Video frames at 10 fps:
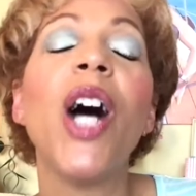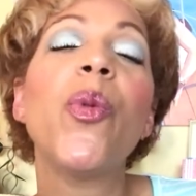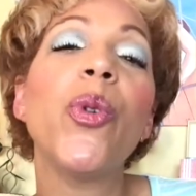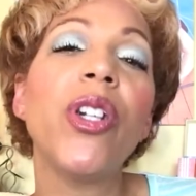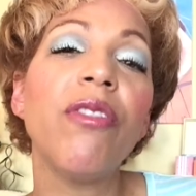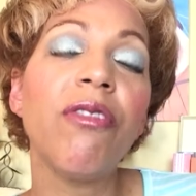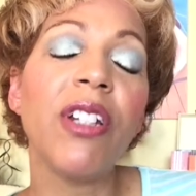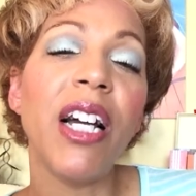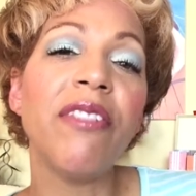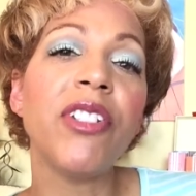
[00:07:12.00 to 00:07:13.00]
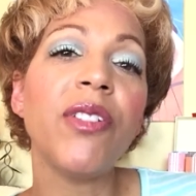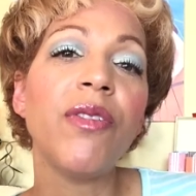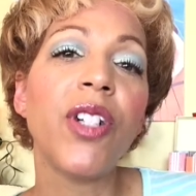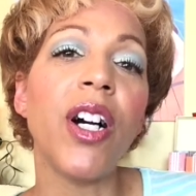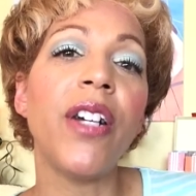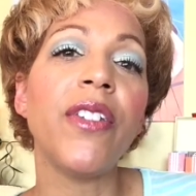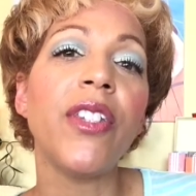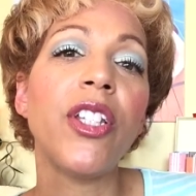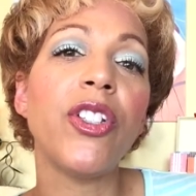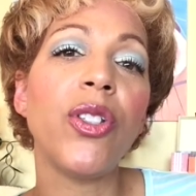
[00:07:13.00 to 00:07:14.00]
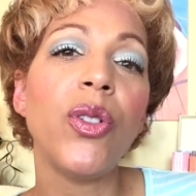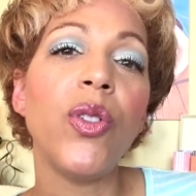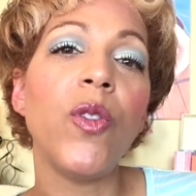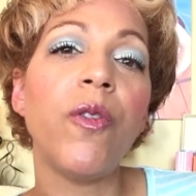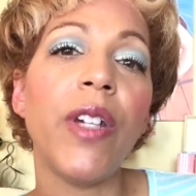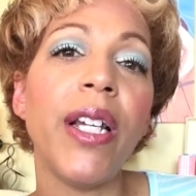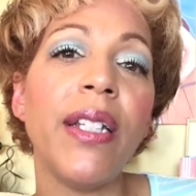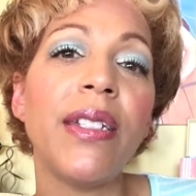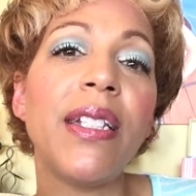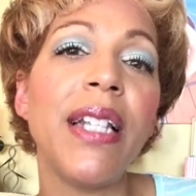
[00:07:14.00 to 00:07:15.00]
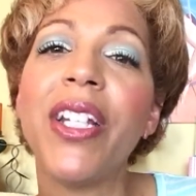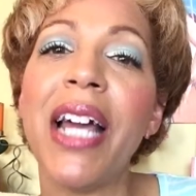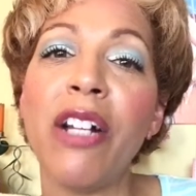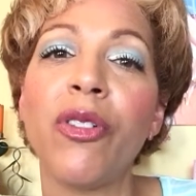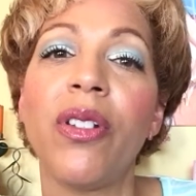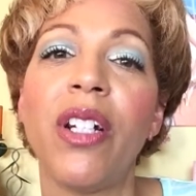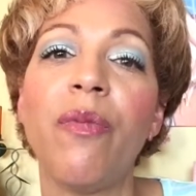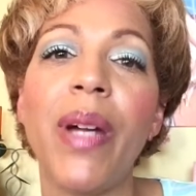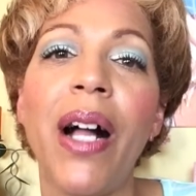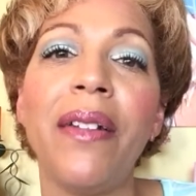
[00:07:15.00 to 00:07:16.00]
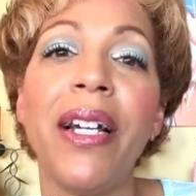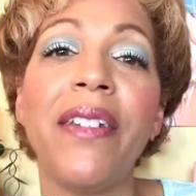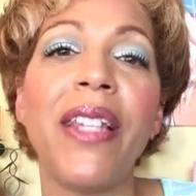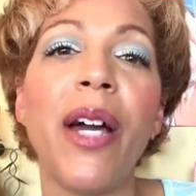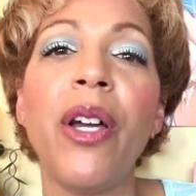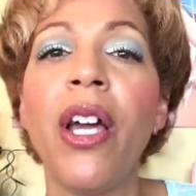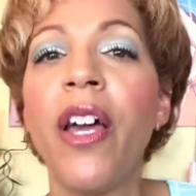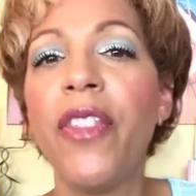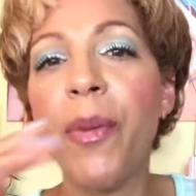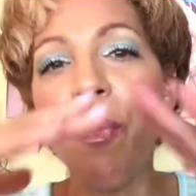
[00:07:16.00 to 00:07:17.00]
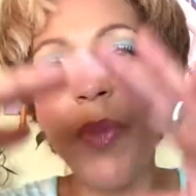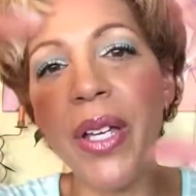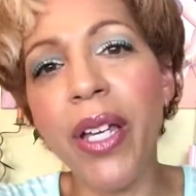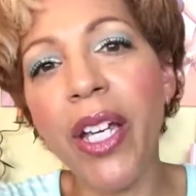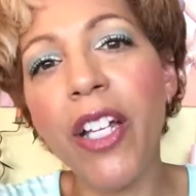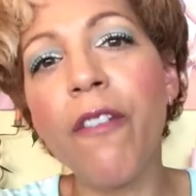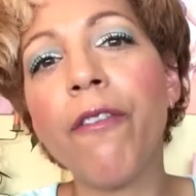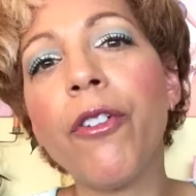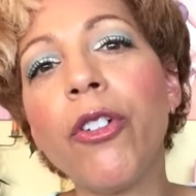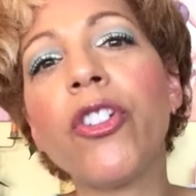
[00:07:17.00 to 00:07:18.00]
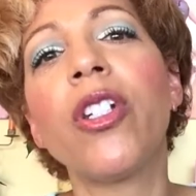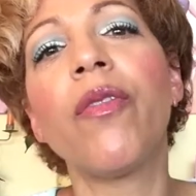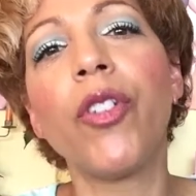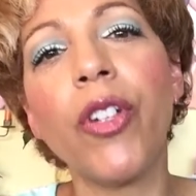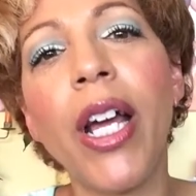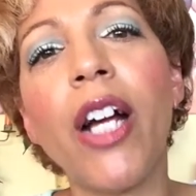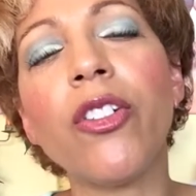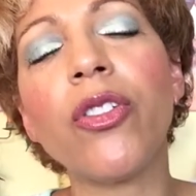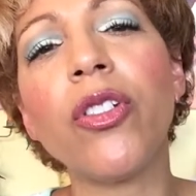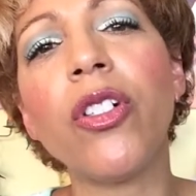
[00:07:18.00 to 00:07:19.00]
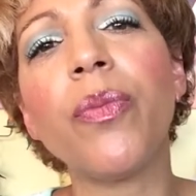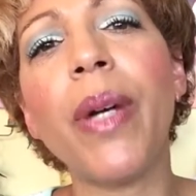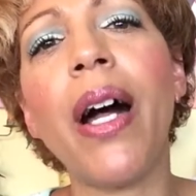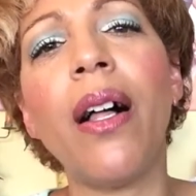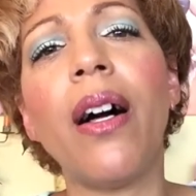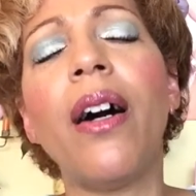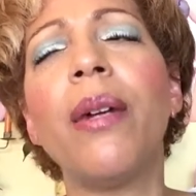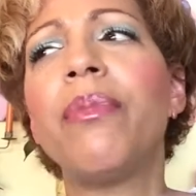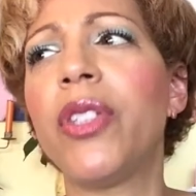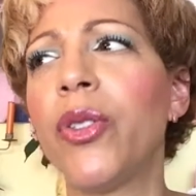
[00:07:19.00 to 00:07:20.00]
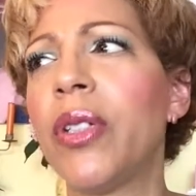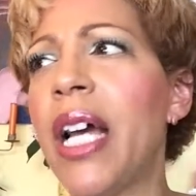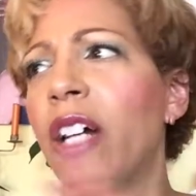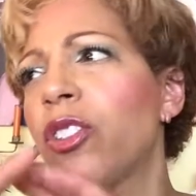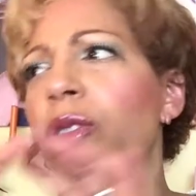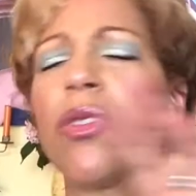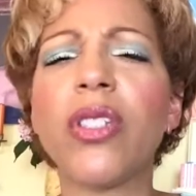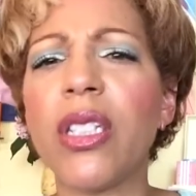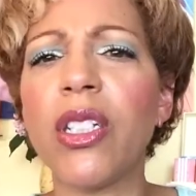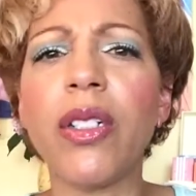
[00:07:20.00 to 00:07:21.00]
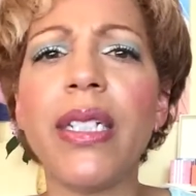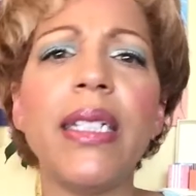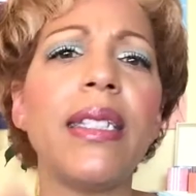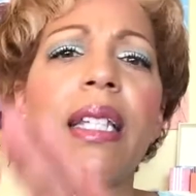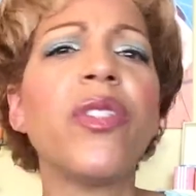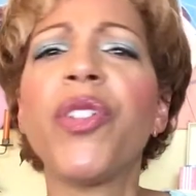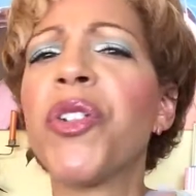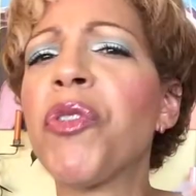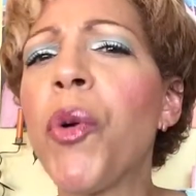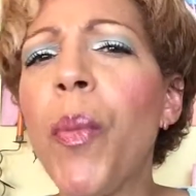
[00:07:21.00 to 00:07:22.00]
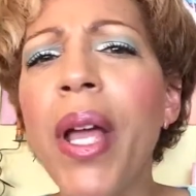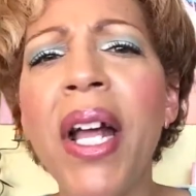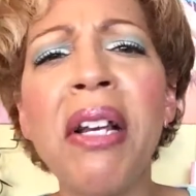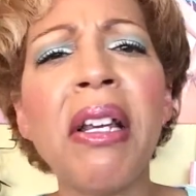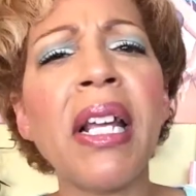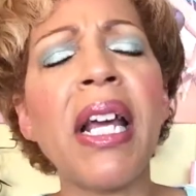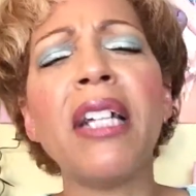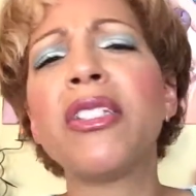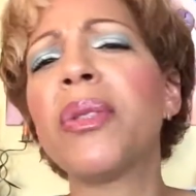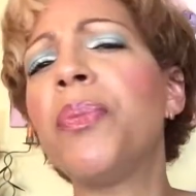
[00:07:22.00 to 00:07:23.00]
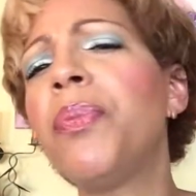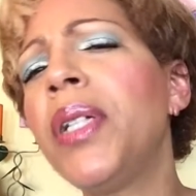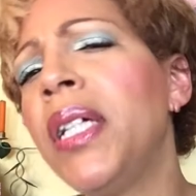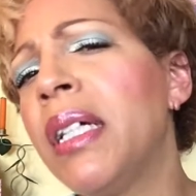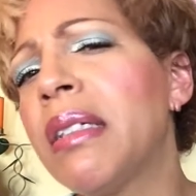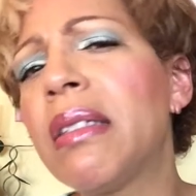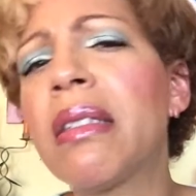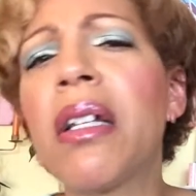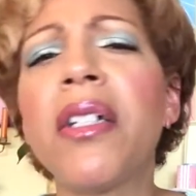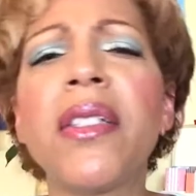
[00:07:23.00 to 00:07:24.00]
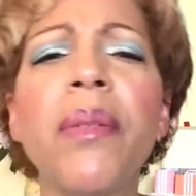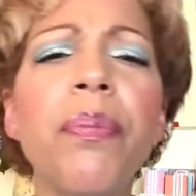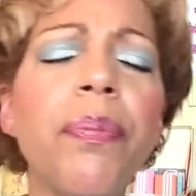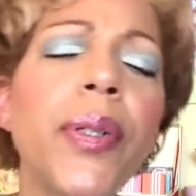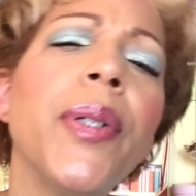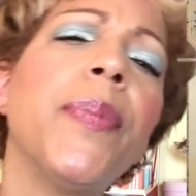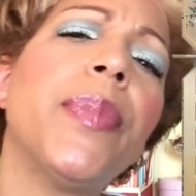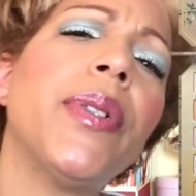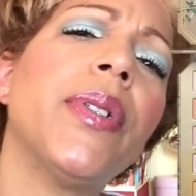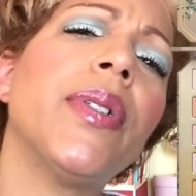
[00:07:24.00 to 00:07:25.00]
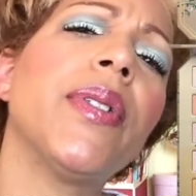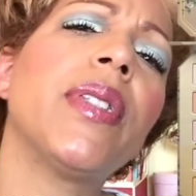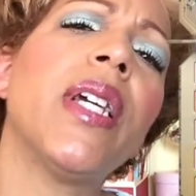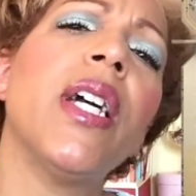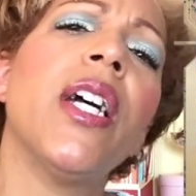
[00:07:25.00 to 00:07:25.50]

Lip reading: I would have loved to have gotten the Too Faced, the Natural Love palette, the big version of their natural series. It's very romantic. It has some pinks. It's got some purples.